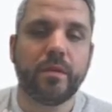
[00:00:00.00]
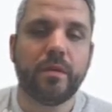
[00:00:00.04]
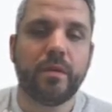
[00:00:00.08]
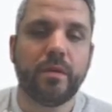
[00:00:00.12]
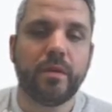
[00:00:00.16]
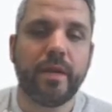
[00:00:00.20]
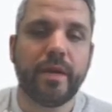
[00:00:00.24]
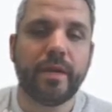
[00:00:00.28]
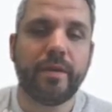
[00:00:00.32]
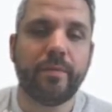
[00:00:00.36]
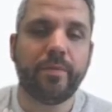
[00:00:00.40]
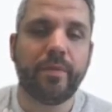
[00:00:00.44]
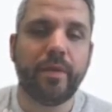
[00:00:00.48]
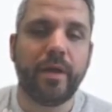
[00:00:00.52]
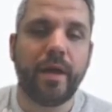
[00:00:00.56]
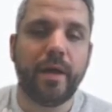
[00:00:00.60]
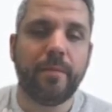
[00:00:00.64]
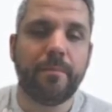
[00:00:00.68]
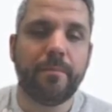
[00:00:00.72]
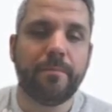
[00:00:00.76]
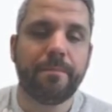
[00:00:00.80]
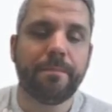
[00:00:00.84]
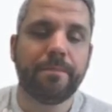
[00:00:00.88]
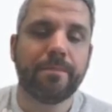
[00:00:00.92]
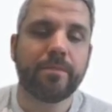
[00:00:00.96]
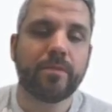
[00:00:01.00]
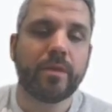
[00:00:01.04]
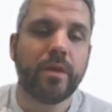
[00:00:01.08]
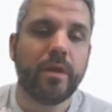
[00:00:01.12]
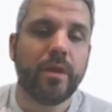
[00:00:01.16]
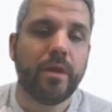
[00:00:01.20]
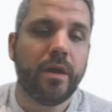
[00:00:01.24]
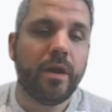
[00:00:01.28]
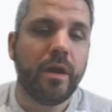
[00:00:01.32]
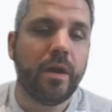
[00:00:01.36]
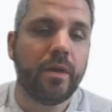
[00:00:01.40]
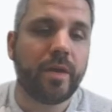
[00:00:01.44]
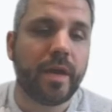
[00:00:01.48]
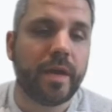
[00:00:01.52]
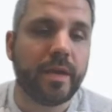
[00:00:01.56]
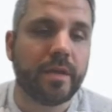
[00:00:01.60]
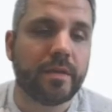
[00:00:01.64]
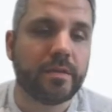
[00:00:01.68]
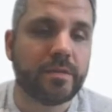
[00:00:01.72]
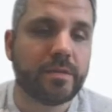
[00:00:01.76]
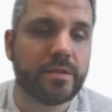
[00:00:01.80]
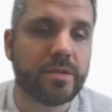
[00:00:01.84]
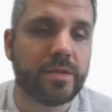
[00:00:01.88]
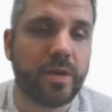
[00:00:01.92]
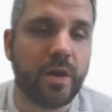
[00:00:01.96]
and apply. Okay,
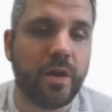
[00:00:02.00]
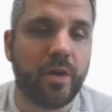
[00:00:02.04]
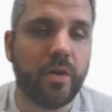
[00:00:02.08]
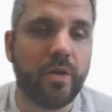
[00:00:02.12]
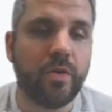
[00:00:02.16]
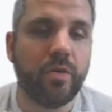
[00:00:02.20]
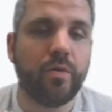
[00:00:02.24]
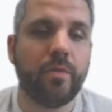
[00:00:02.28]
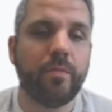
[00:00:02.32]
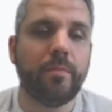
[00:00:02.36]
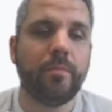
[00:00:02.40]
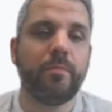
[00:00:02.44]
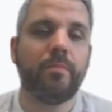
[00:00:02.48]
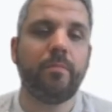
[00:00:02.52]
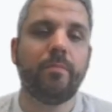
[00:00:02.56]
so